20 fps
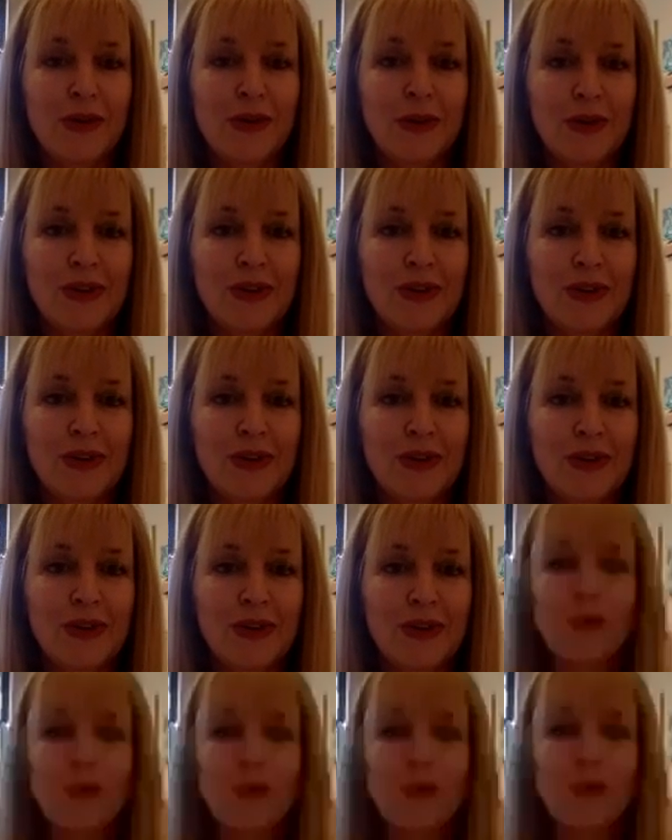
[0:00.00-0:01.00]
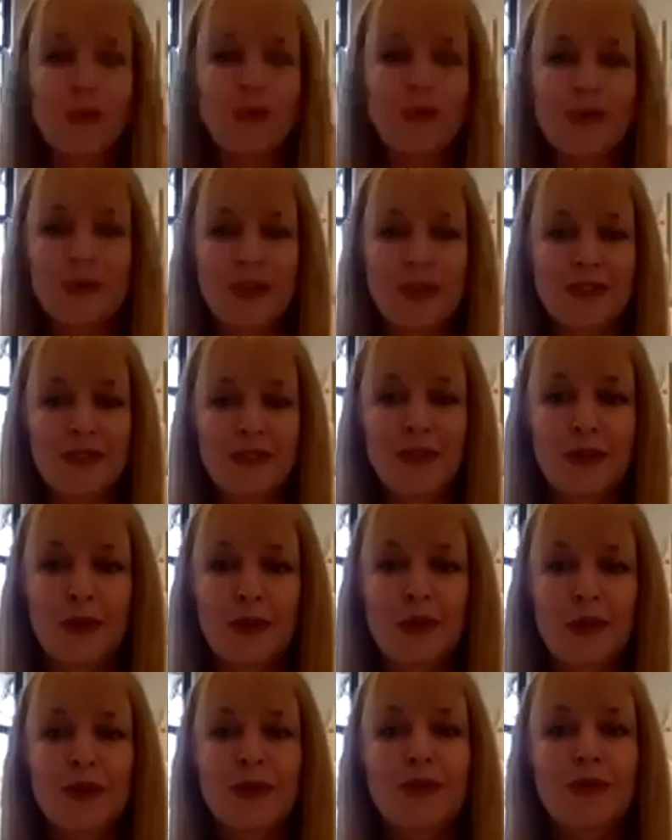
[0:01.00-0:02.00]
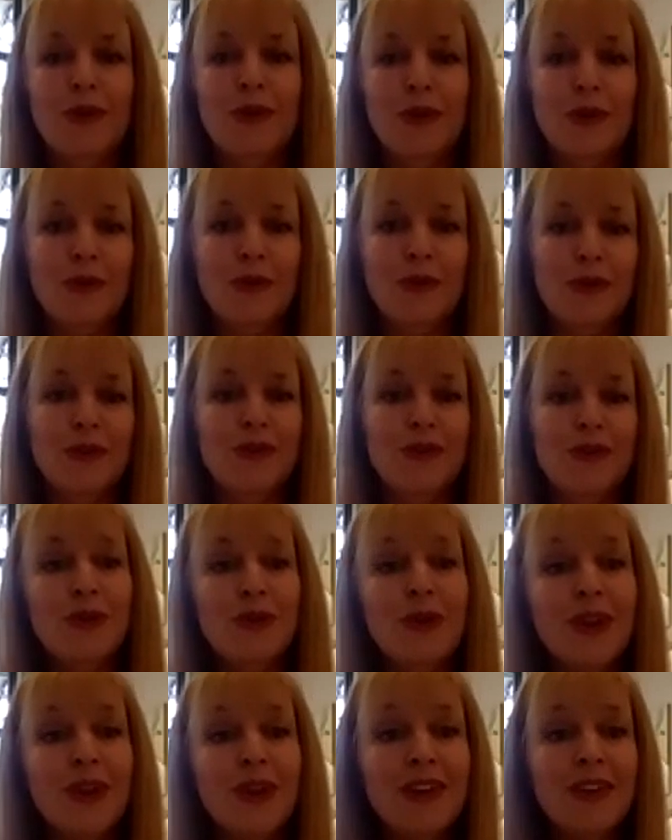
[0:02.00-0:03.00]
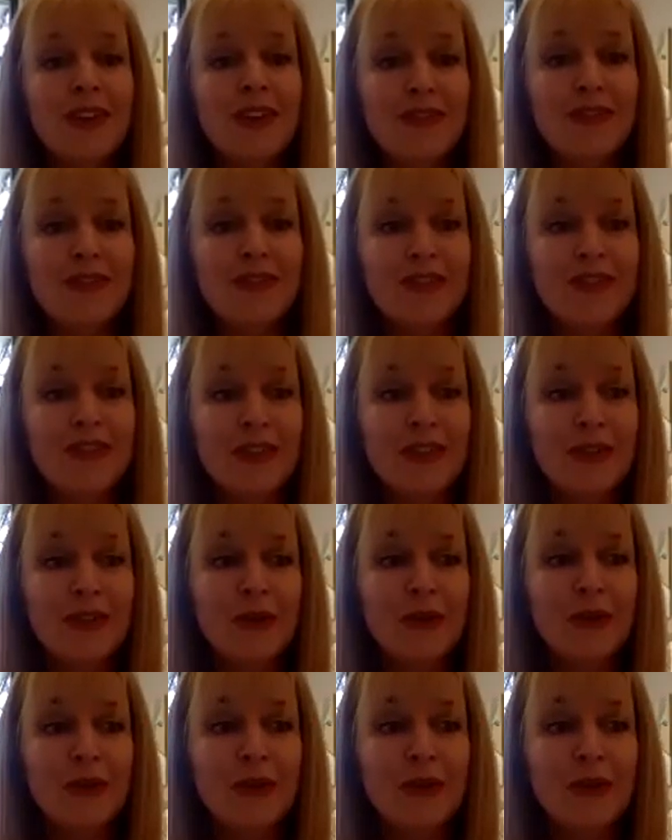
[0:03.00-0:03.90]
You know the space of you, you know the joy of you,